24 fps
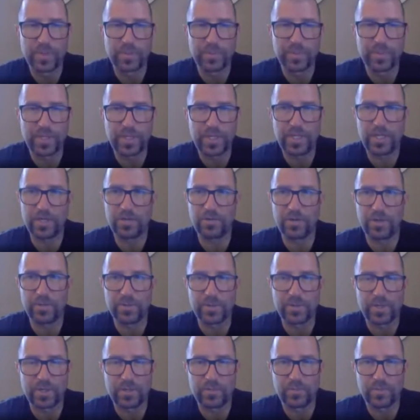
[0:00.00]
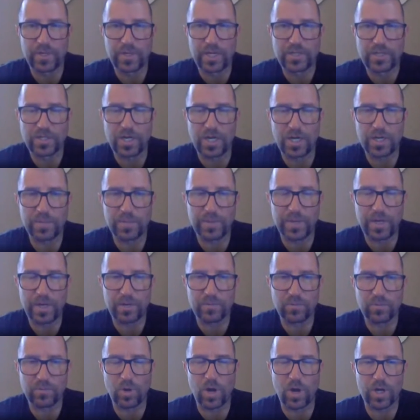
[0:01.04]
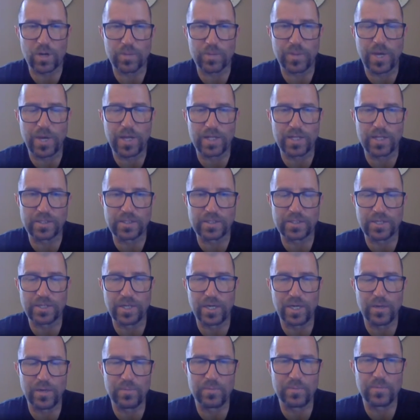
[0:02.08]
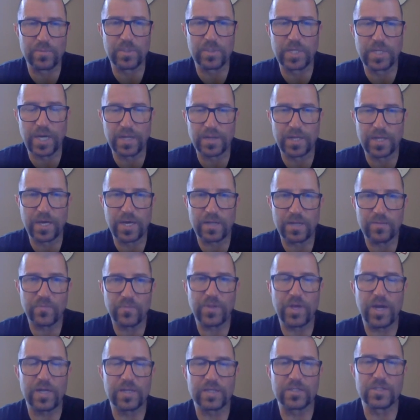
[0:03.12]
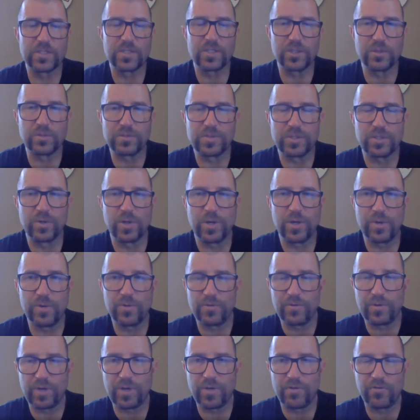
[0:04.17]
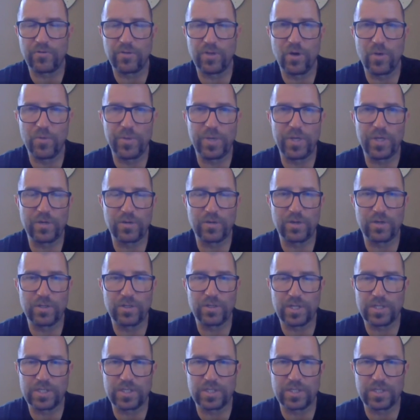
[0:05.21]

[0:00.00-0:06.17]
completely agree. When I talk about water balance, yeah, that assumes, a flow meter, a